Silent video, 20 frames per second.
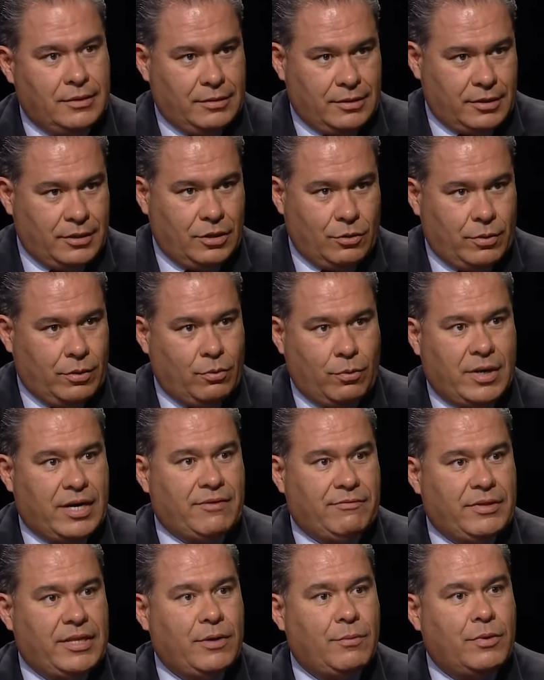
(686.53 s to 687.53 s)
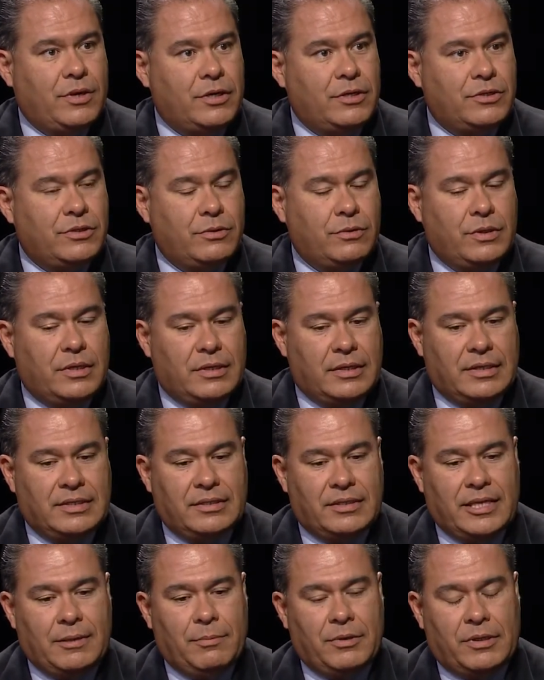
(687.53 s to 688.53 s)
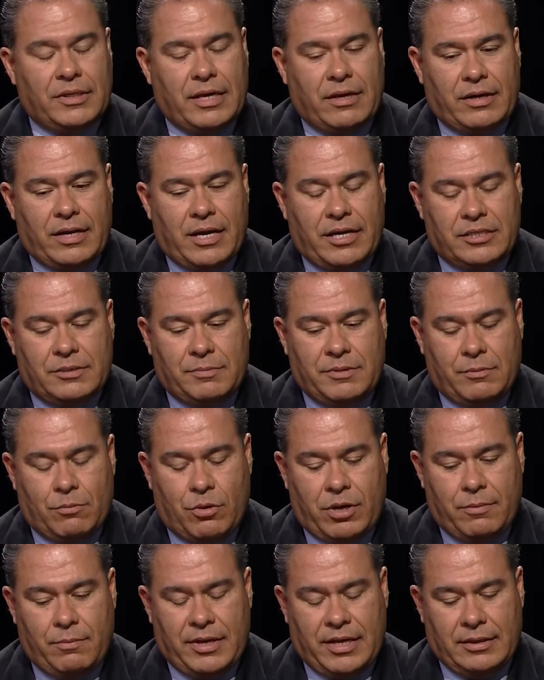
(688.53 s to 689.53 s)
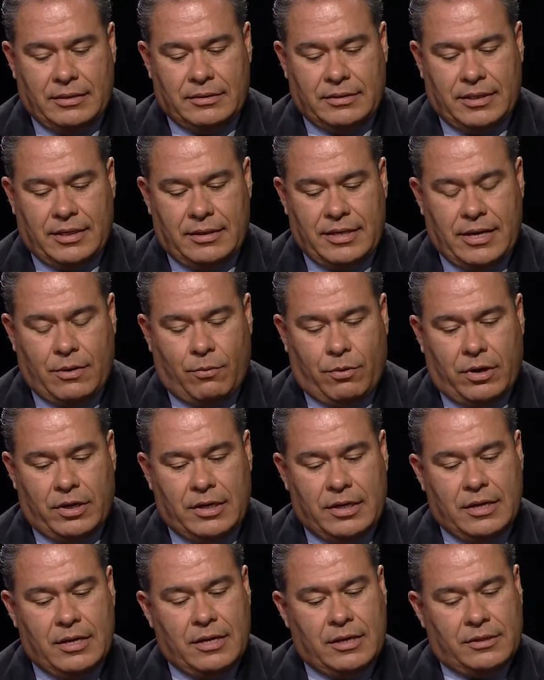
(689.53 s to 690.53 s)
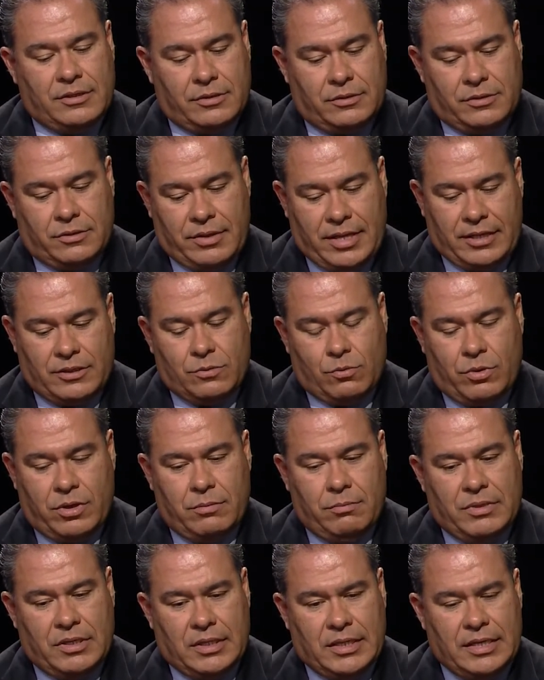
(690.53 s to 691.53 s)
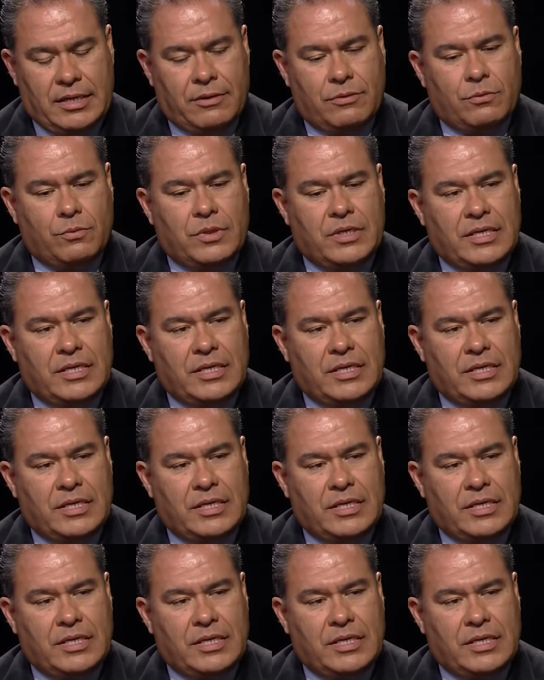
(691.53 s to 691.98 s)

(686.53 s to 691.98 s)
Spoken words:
you know, whatever they want to do until they build out a high-speed broadband network. So that's one bill. Another one